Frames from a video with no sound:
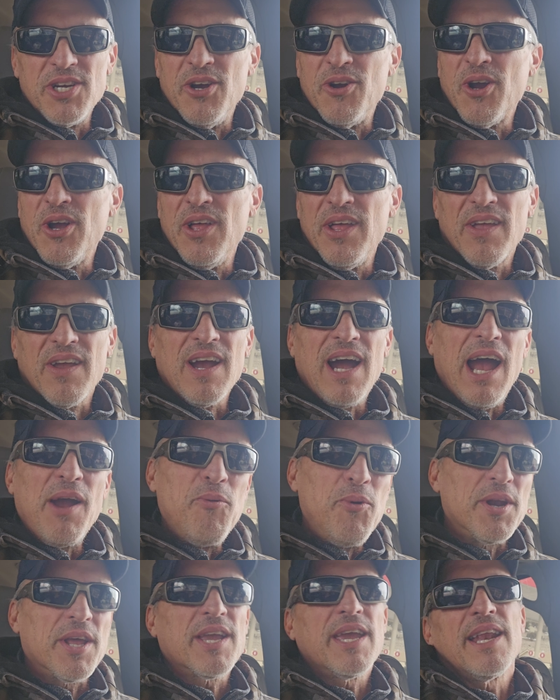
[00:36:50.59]
You know, like I
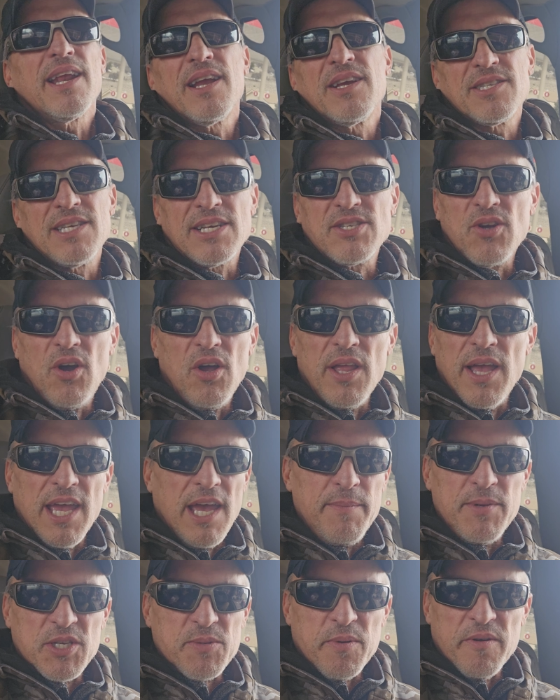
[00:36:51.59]
want to get because that's all I
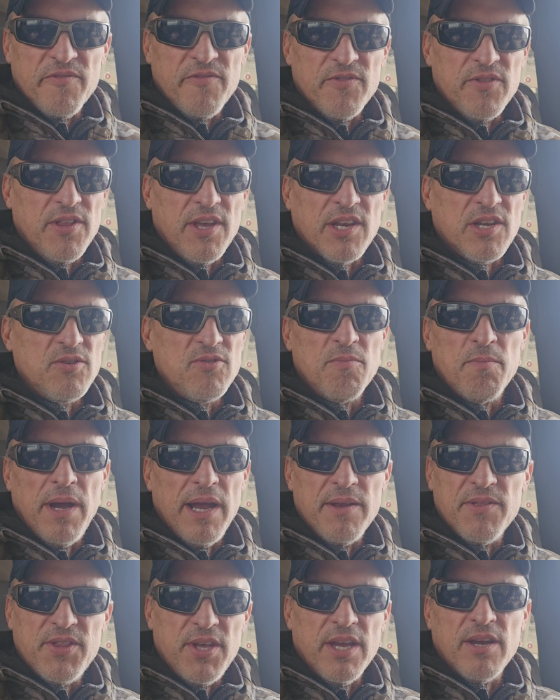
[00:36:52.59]
am is for like doing
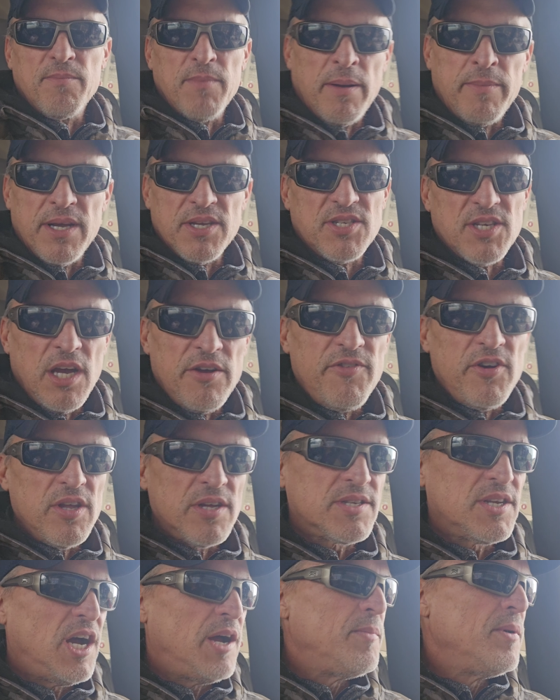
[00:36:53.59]
my thing by myself
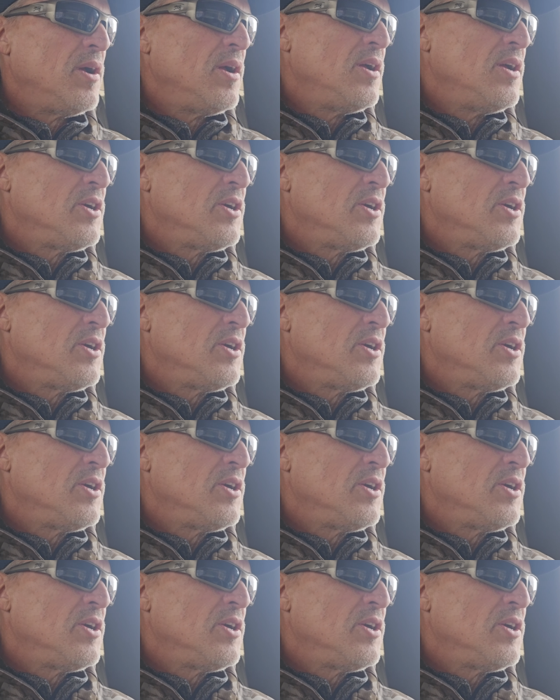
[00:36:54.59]
all the time.